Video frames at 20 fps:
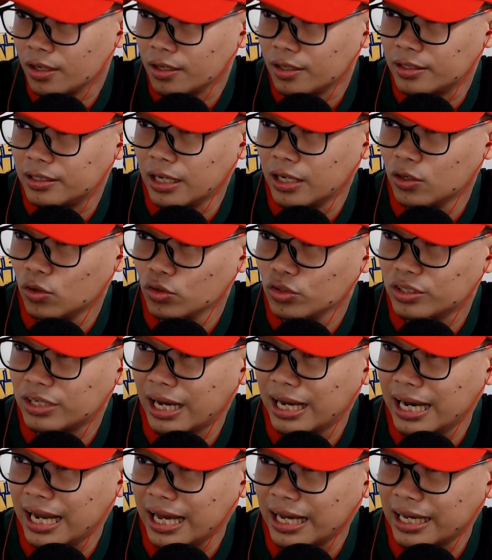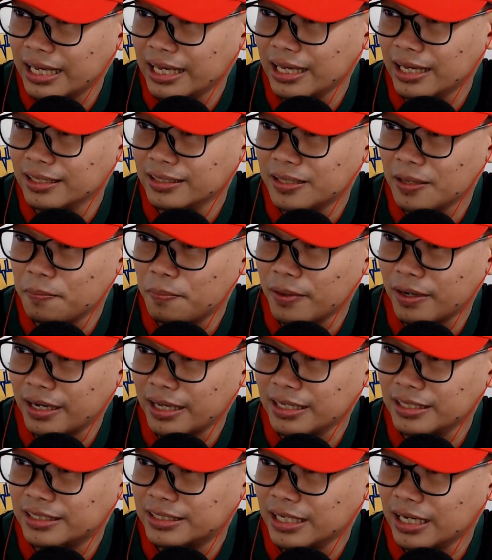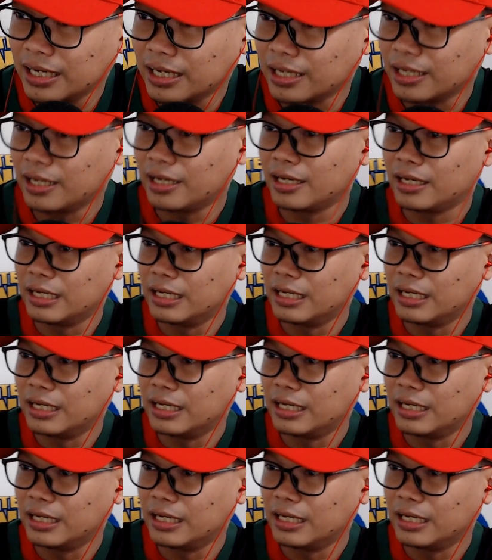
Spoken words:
Ganun kalaki ang diferensya.